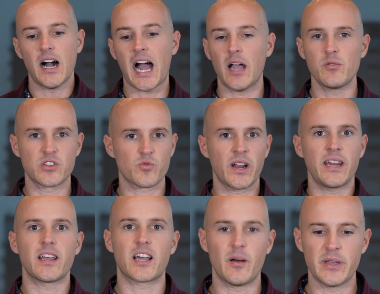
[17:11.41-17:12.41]
I was ready
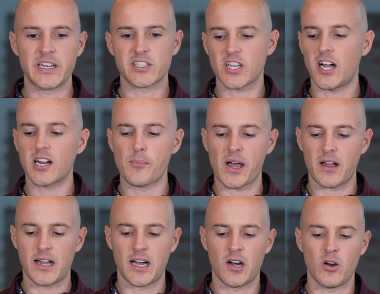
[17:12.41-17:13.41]
to come in and talk about
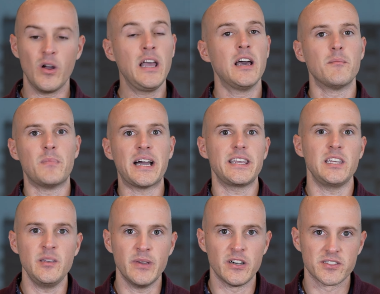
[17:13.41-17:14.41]
how my
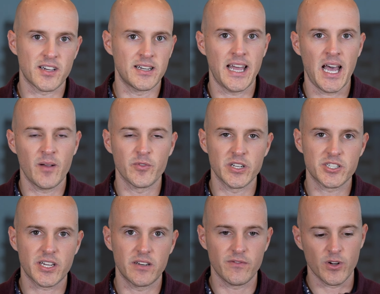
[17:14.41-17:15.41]
emails on
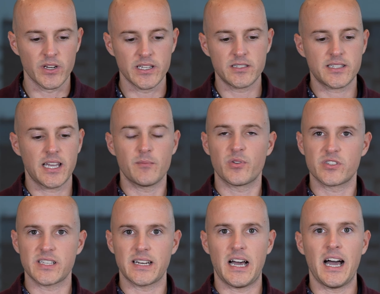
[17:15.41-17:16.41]
average converted
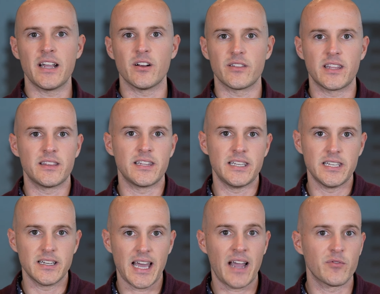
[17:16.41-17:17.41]
10% higher than
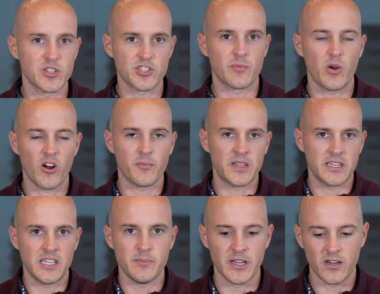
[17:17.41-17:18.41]
the average department
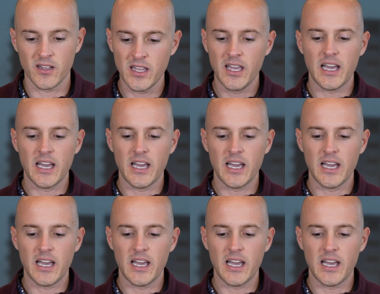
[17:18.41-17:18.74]
email.